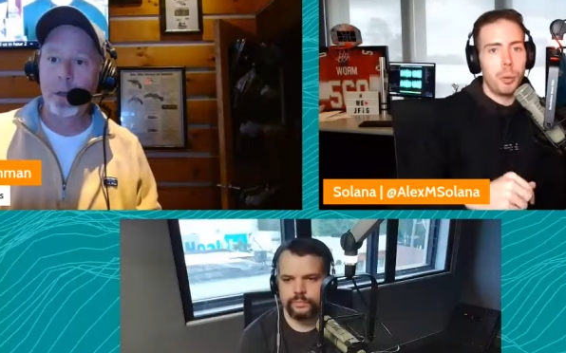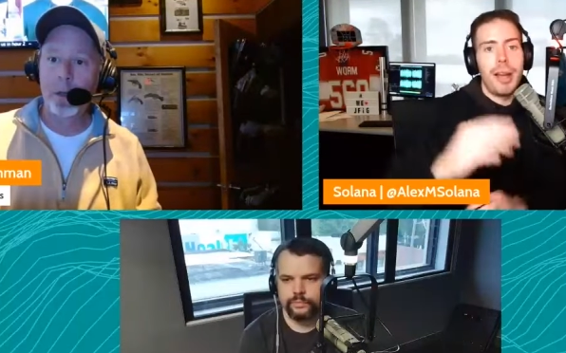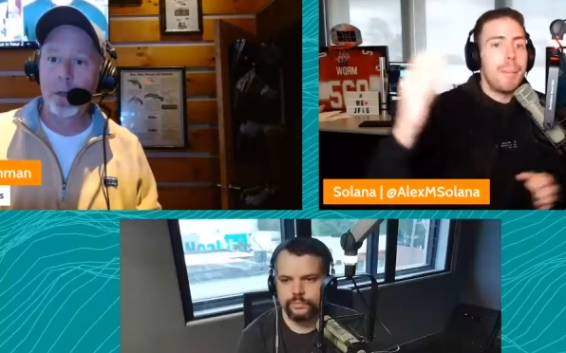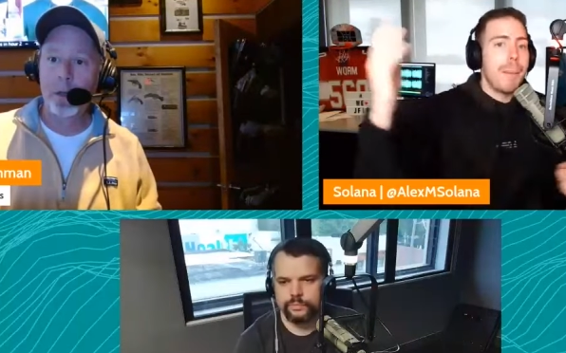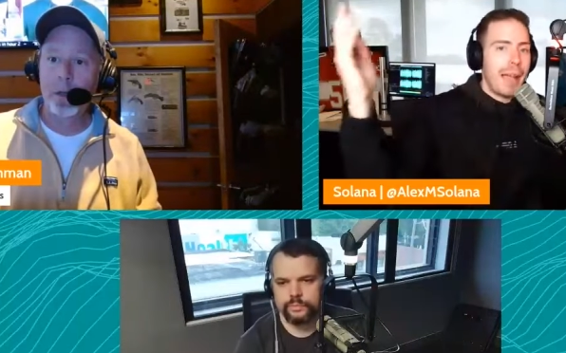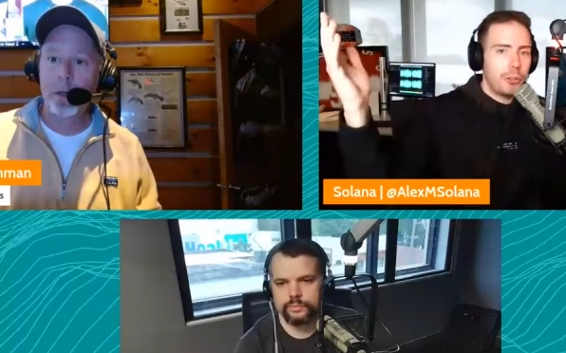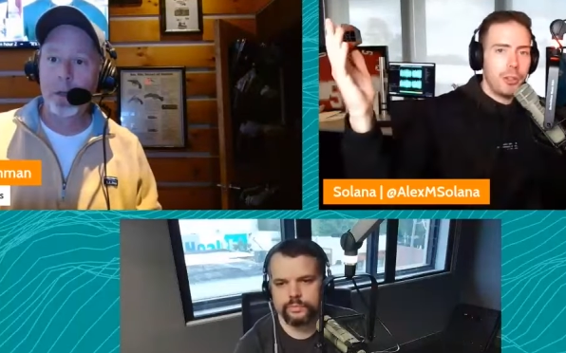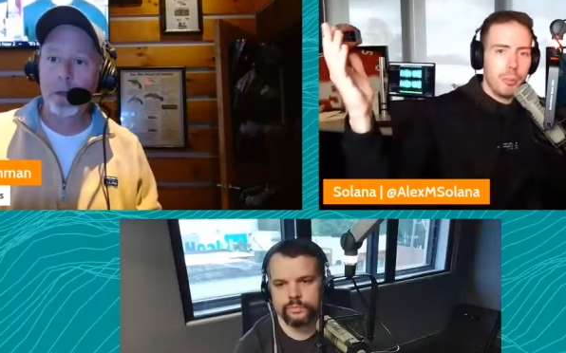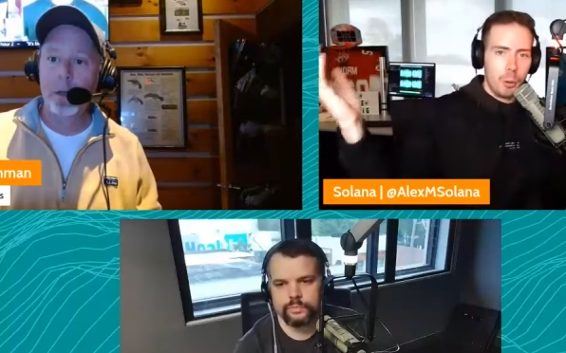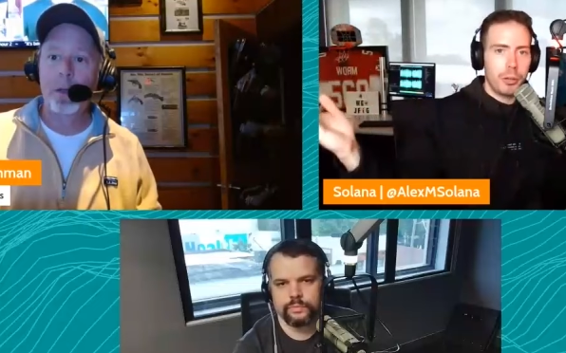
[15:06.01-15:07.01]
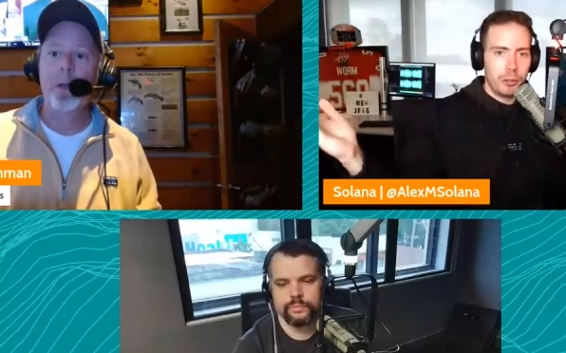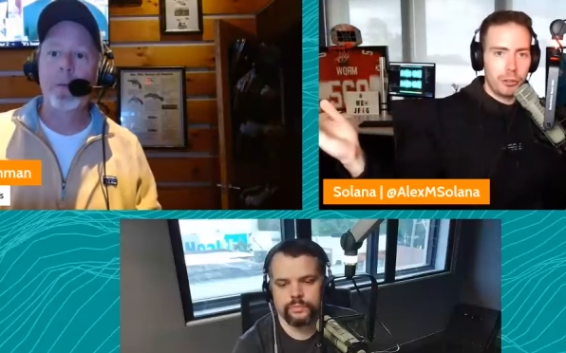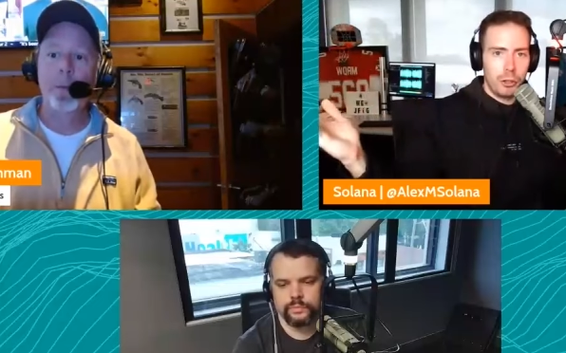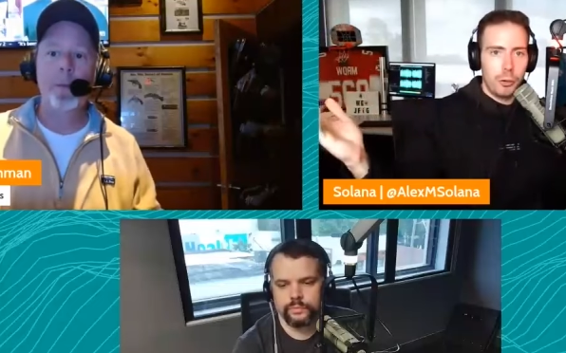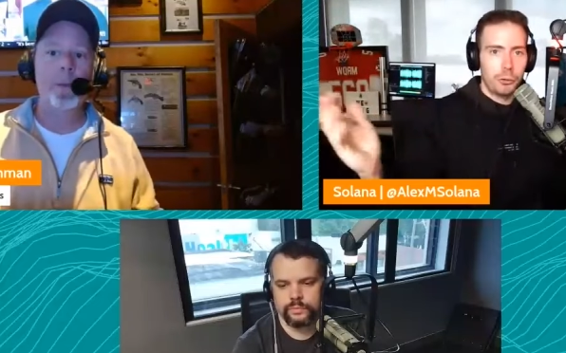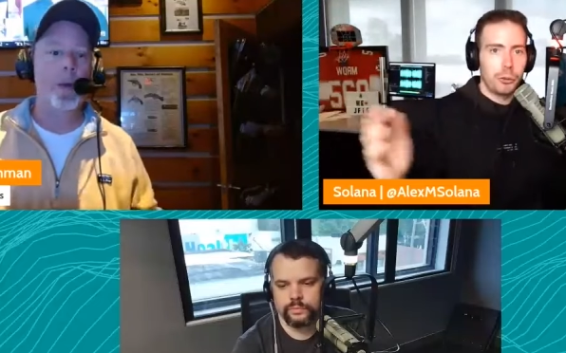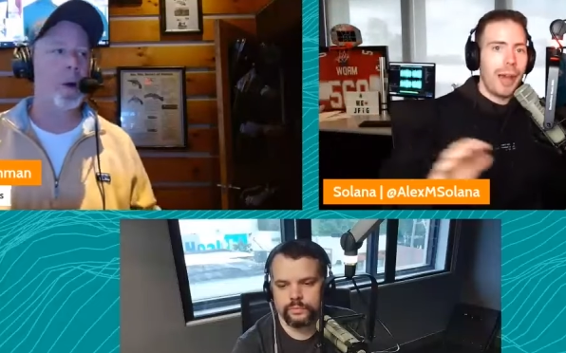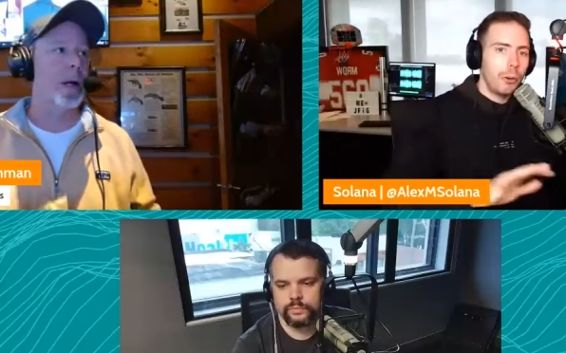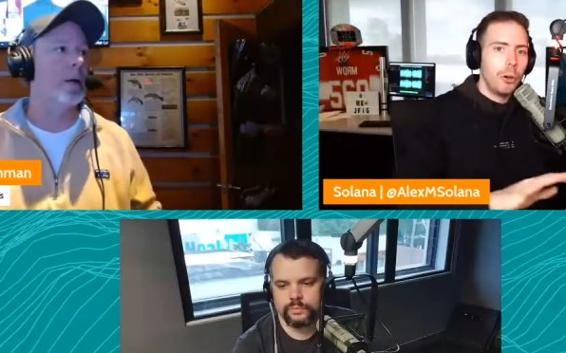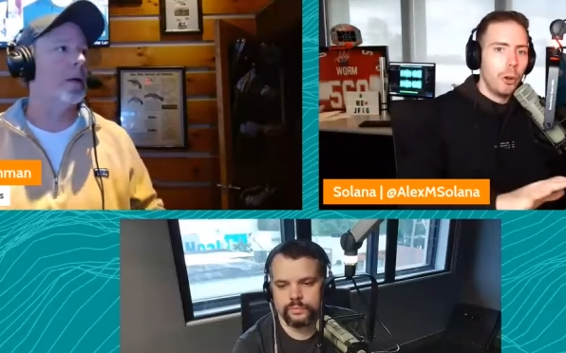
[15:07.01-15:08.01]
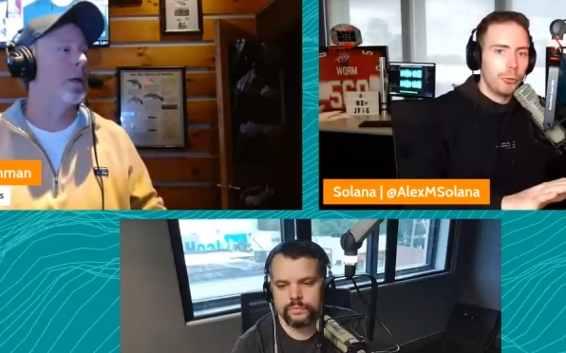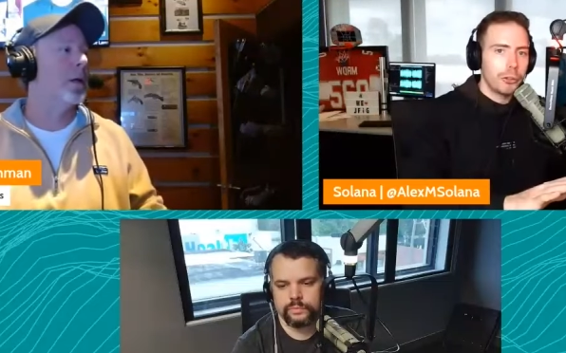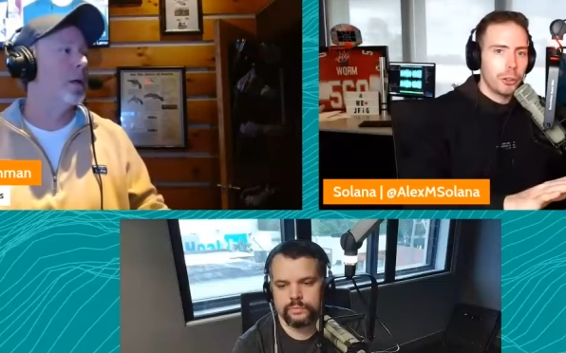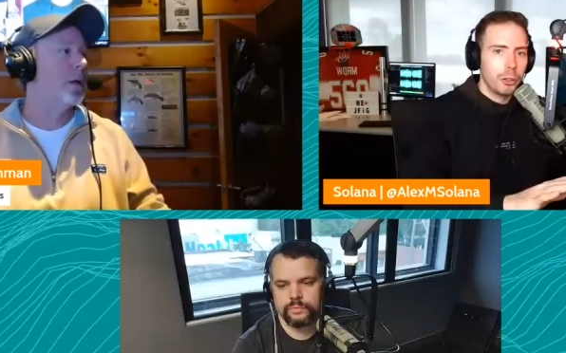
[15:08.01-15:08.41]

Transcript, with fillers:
Speaker 1: I imagine the morning show also. I don't know for sure,